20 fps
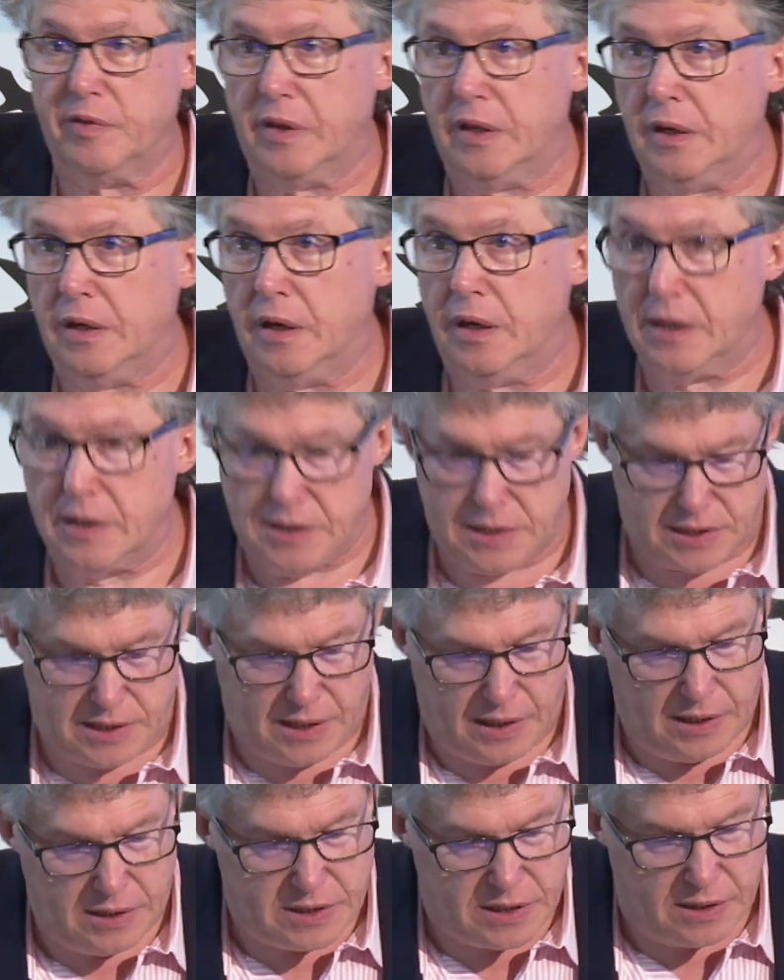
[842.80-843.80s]
for the United
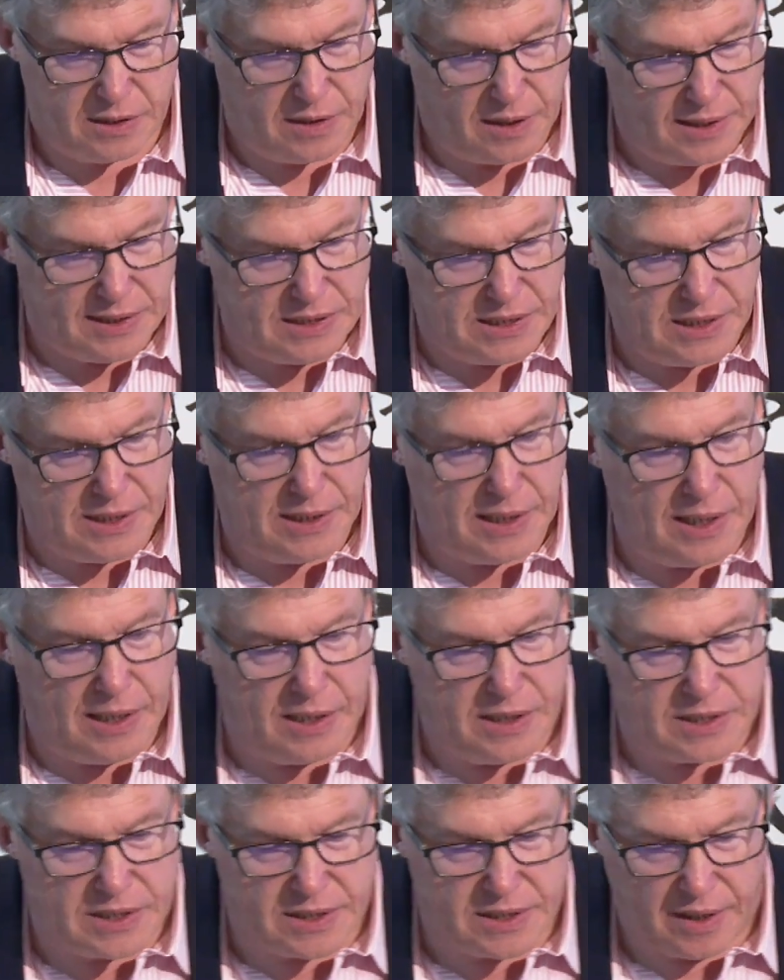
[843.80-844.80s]
States in
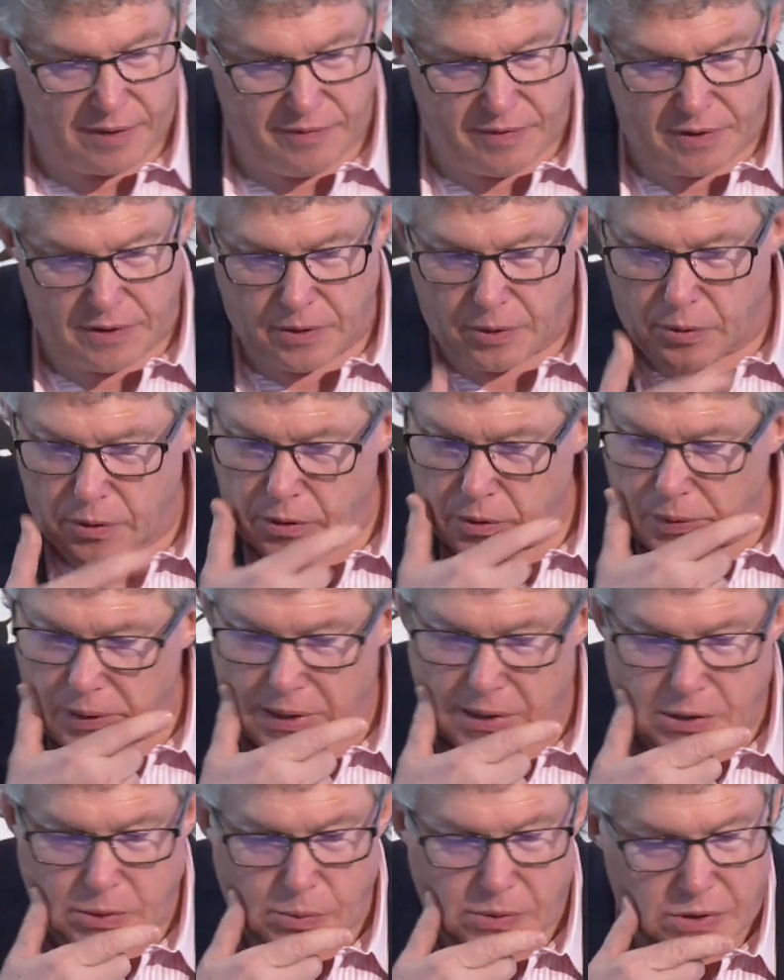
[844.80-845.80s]
1987 to go to
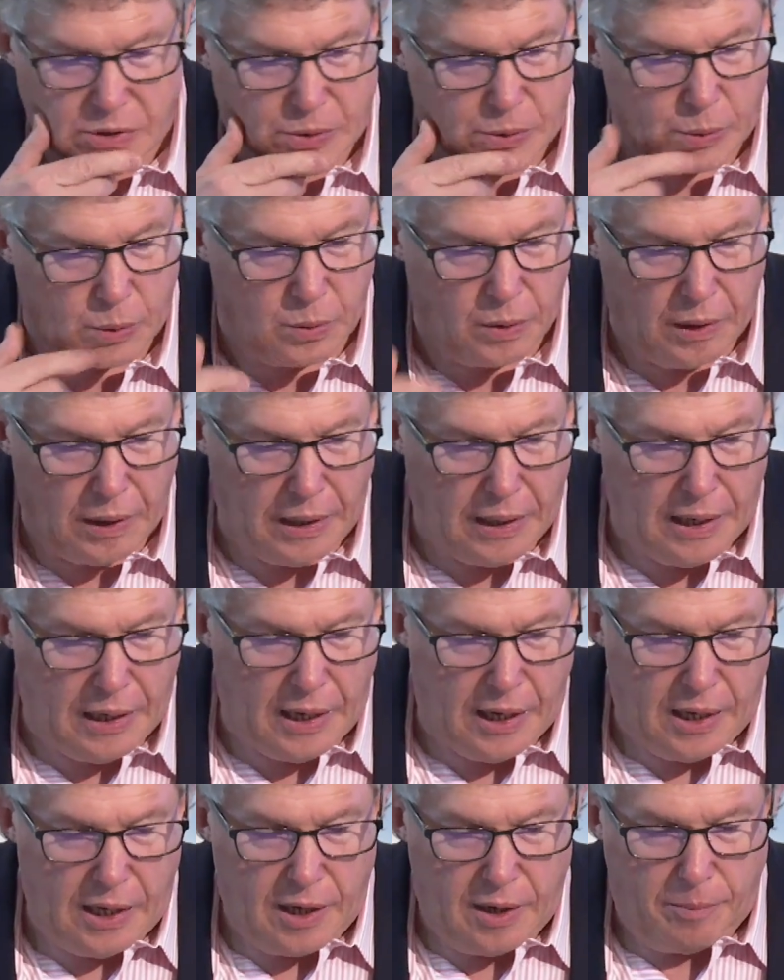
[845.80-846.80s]
graduate school,
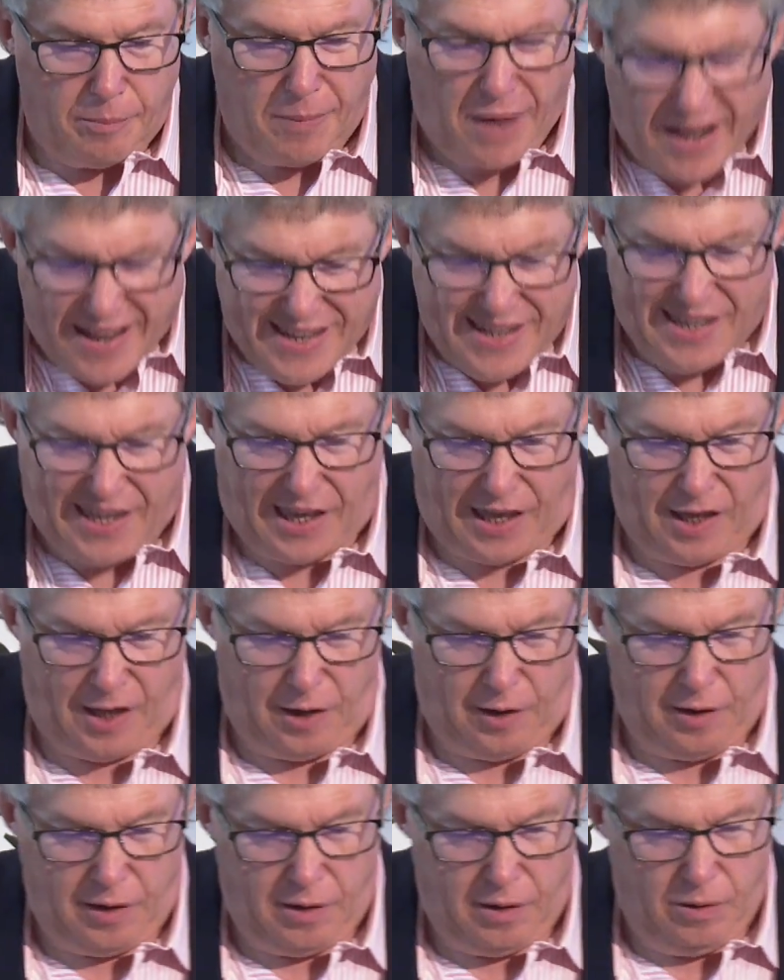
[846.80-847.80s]
my
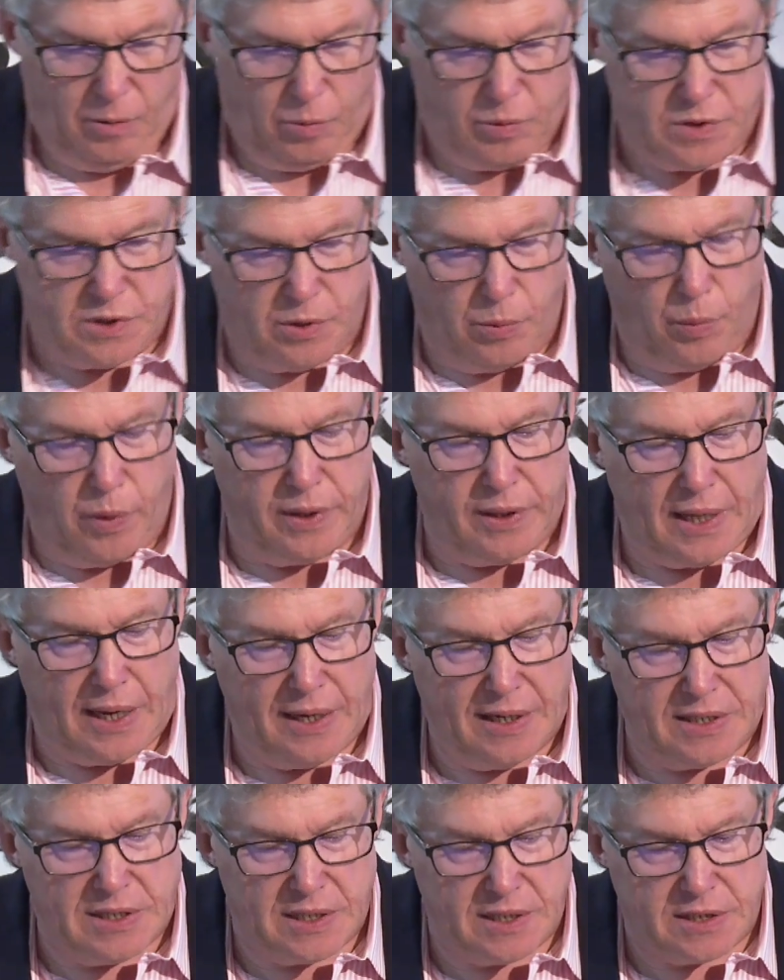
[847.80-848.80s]
Canada was the one
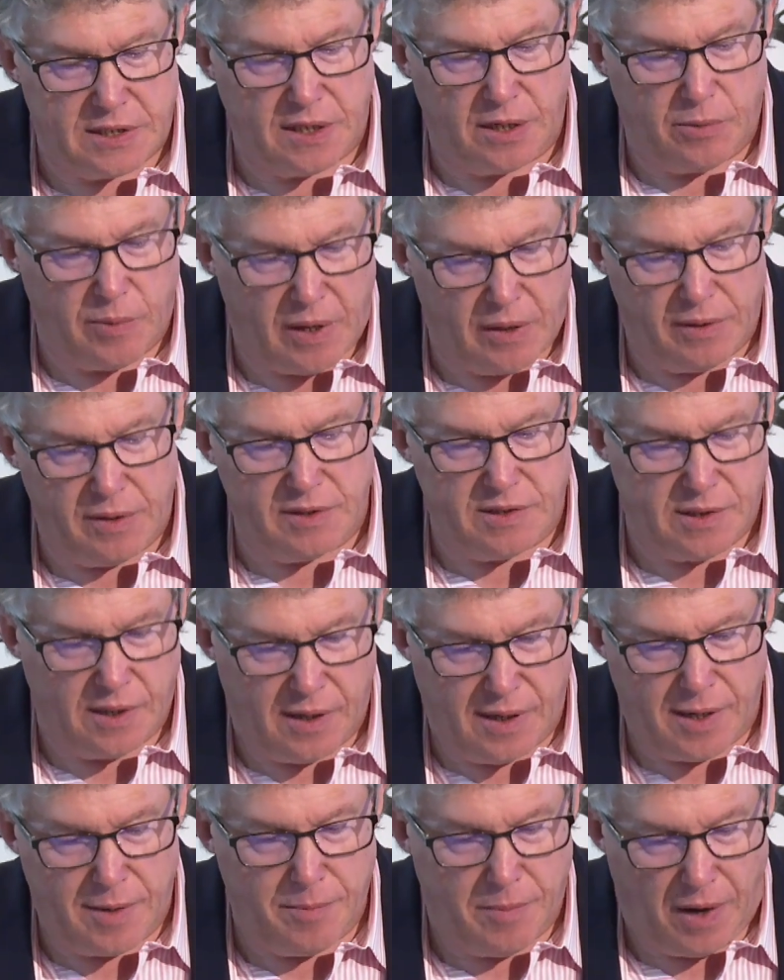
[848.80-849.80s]
that existed around the
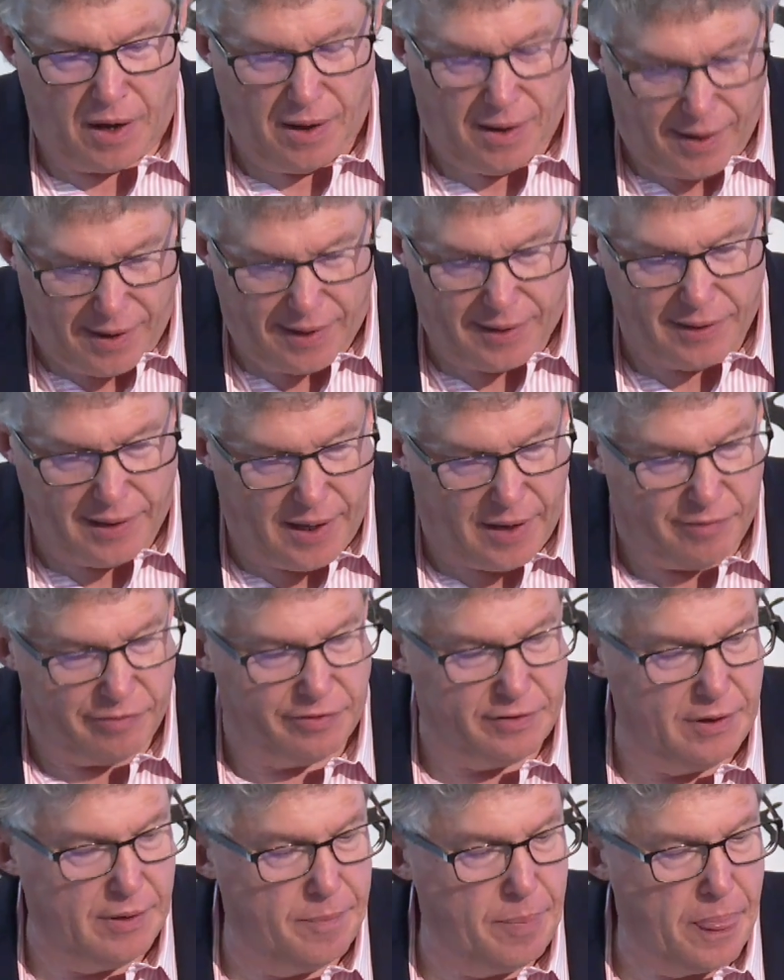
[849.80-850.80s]
time I
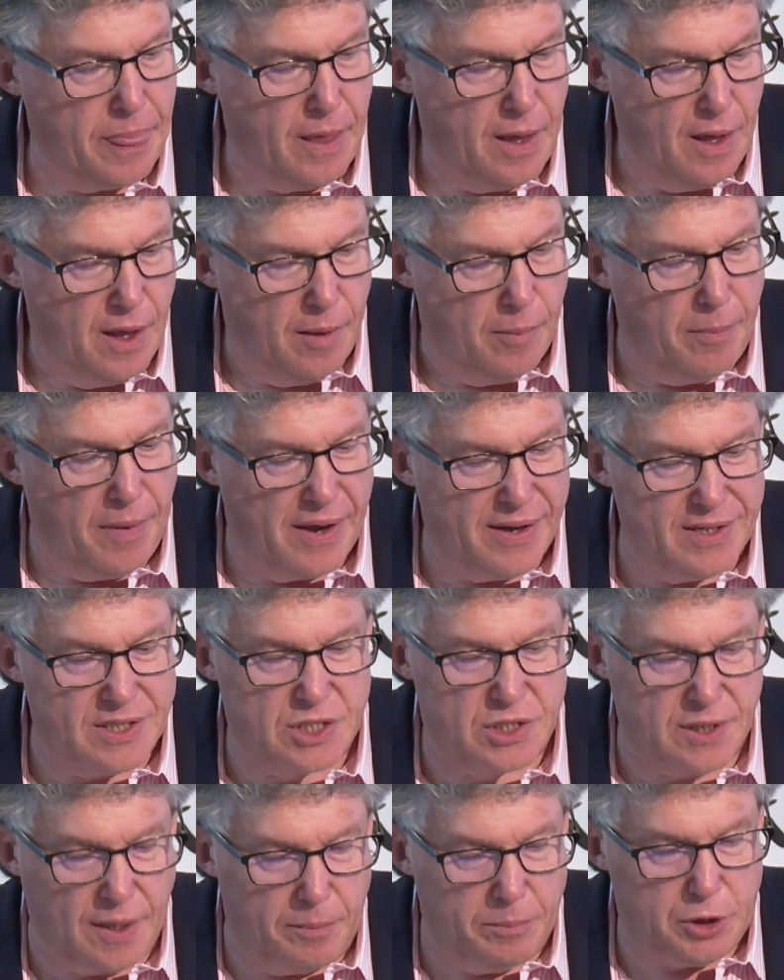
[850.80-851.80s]
left. My
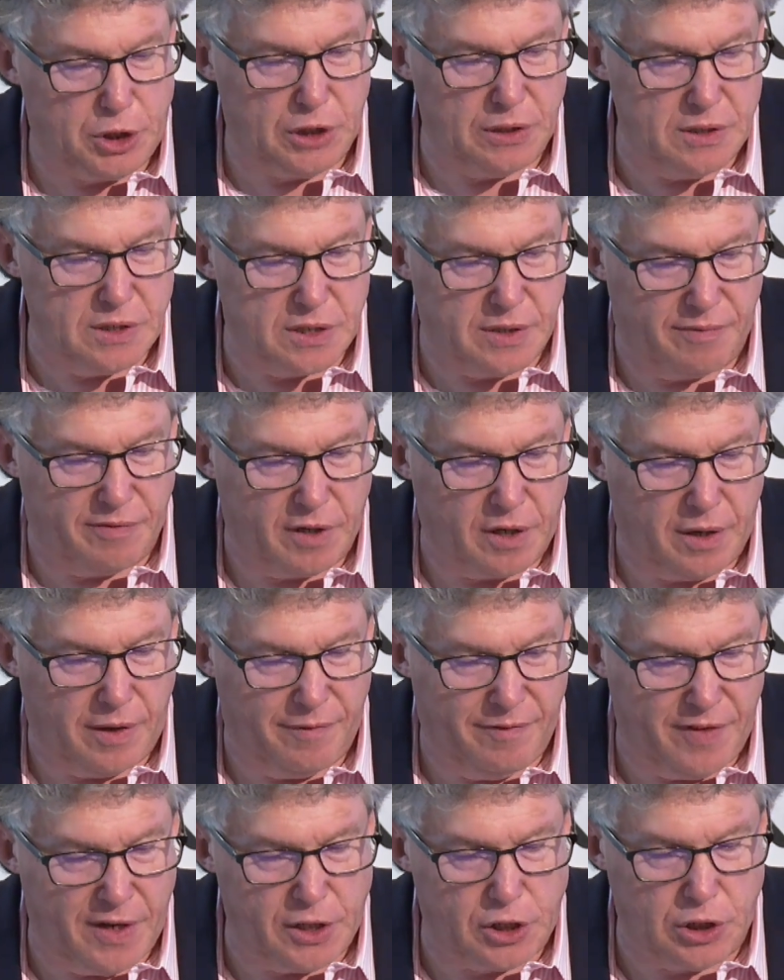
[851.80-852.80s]
assumptions of the
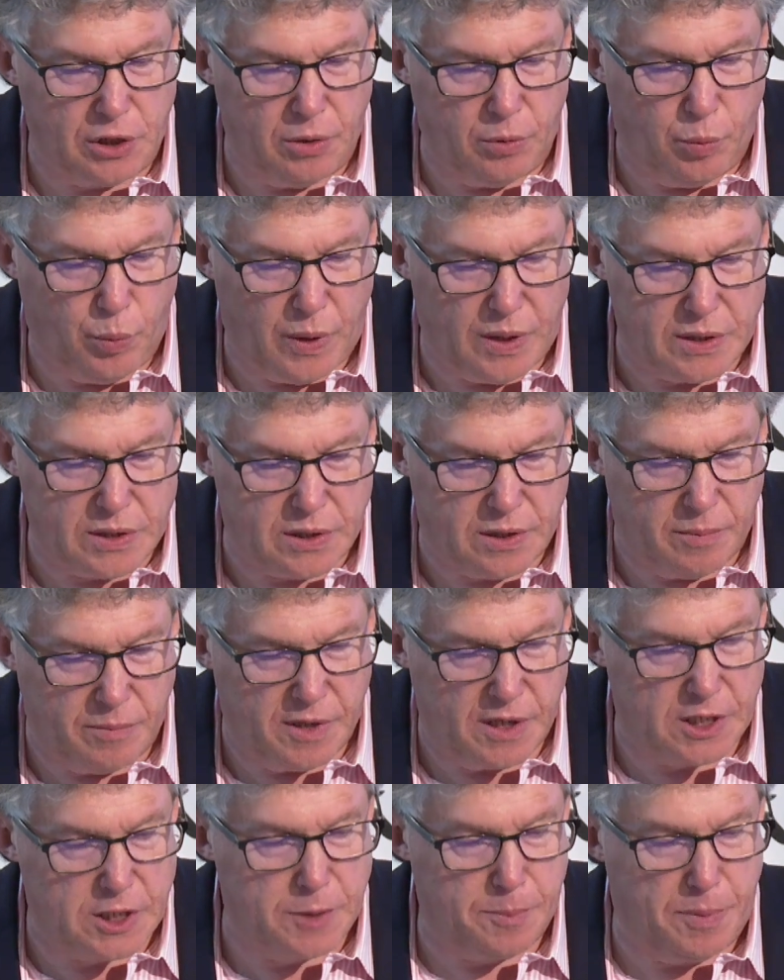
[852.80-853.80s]
conventional wisdom,
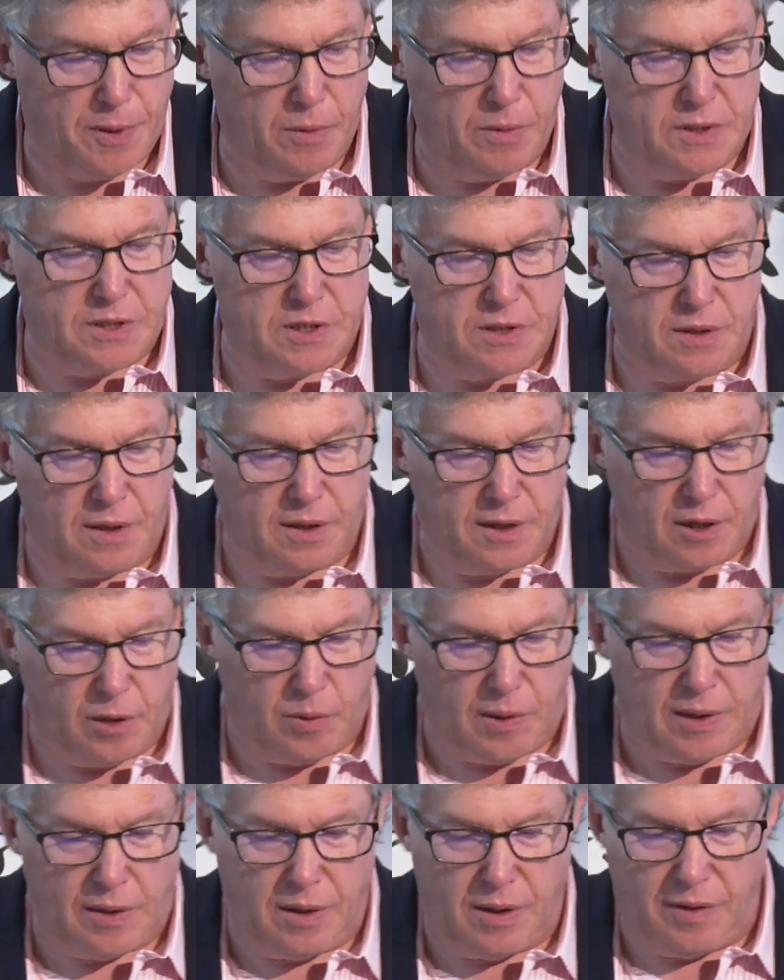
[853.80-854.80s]
the experiences on the
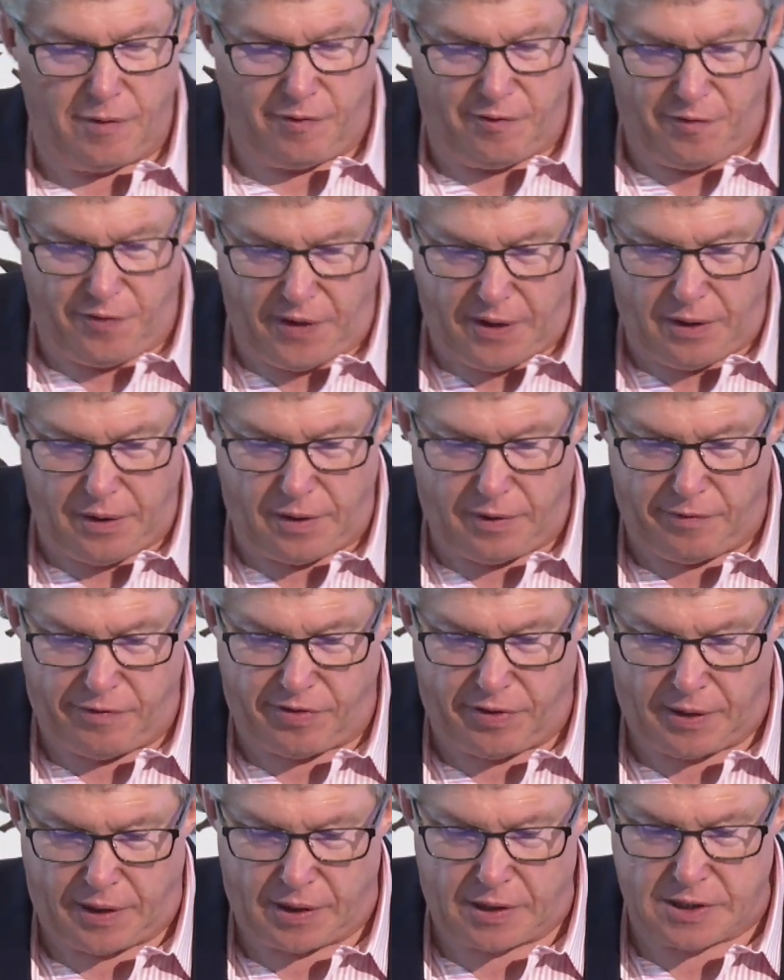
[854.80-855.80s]
ground, and the feel of
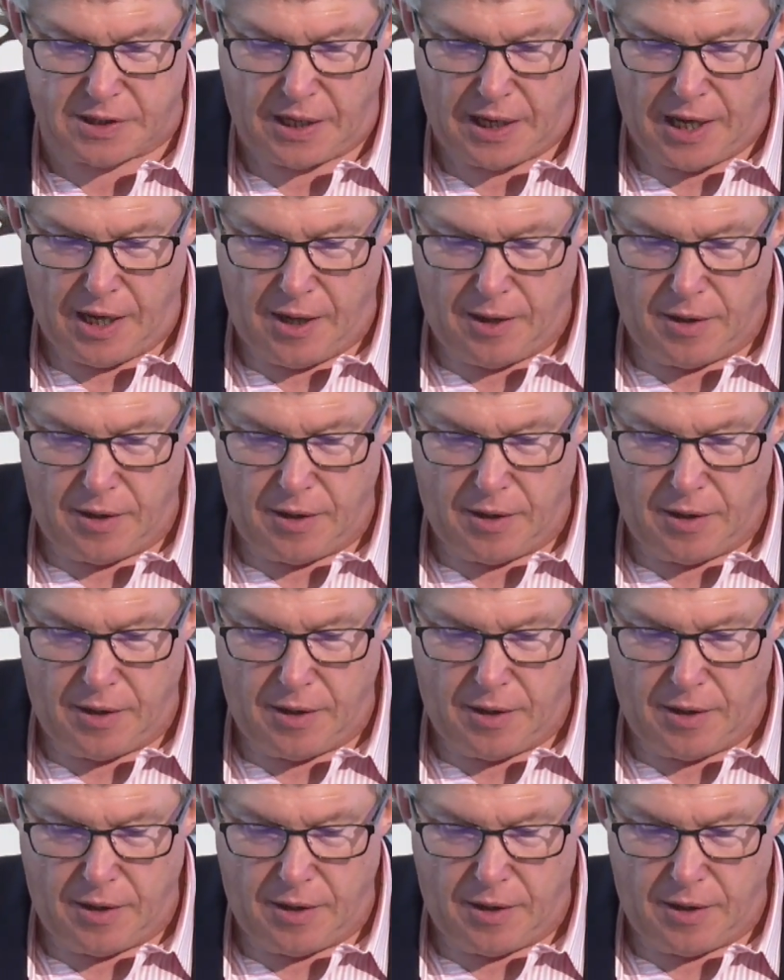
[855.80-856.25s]
things